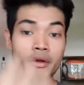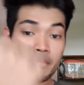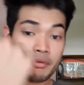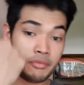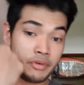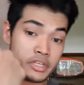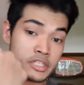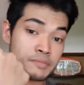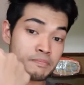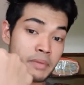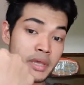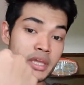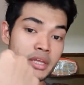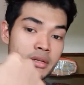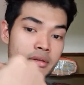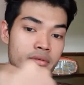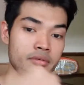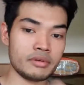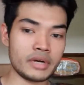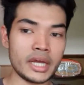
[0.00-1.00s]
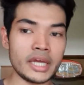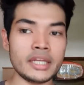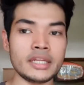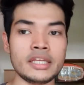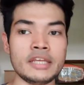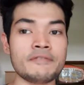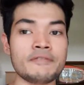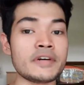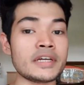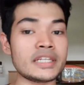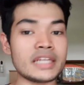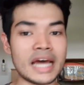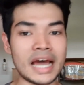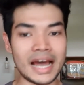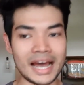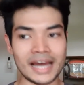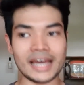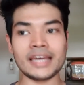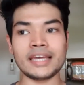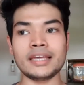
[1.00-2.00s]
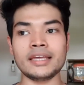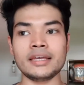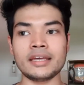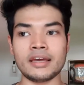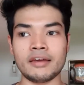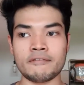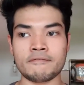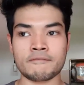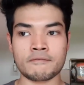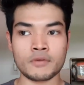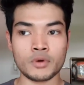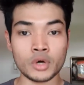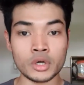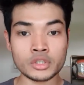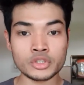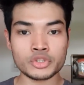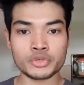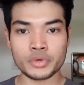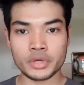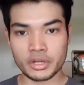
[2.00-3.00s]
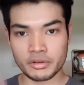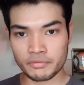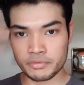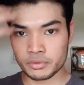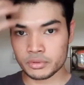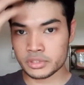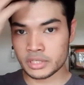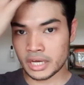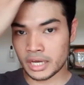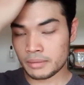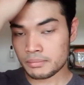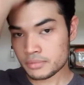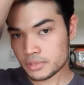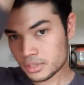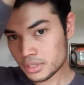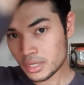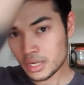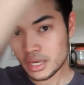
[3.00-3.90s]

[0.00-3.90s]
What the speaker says: wrist pain, right? Even I have gone through it a few times,